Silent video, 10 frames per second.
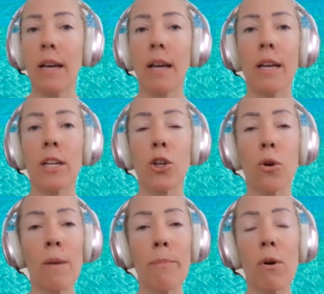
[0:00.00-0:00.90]

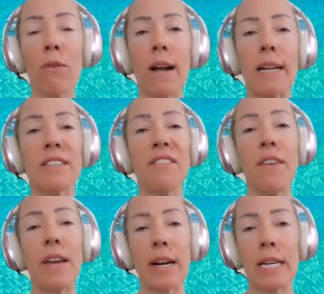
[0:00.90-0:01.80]
Your profile is a
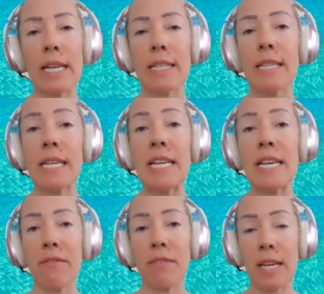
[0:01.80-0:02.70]
very
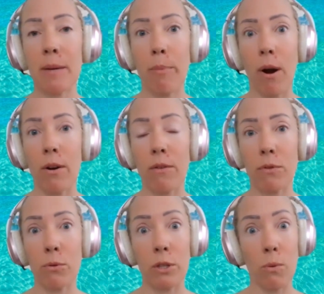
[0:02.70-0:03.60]
significant part of who
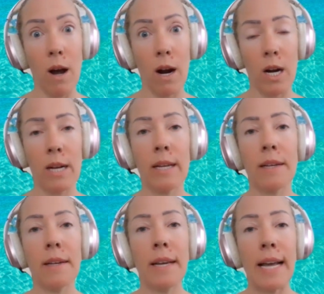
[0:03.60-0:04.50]
you are,
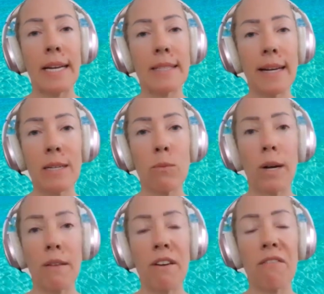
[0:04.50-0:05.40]
and it's actually one
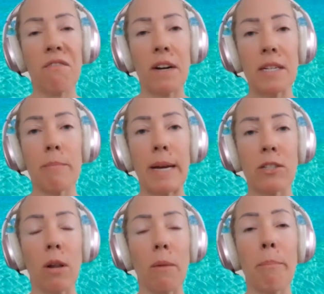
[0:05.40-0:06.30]
of the
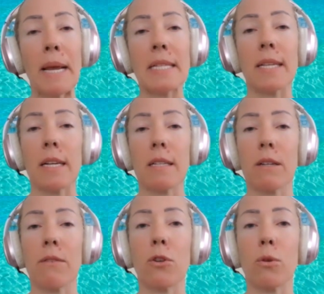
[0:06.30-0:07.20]
fundamental basics
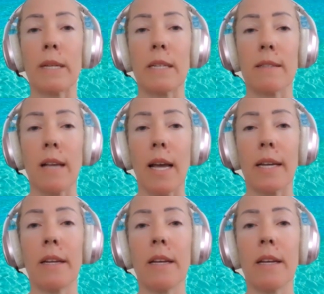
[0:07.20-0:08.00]
of human design.